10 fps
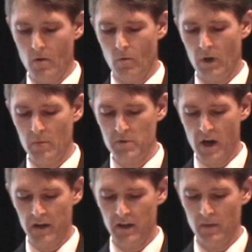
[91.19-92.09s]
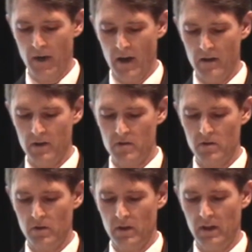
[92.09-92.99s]
What I'm talking about is
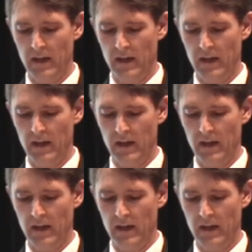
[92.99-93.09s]
looking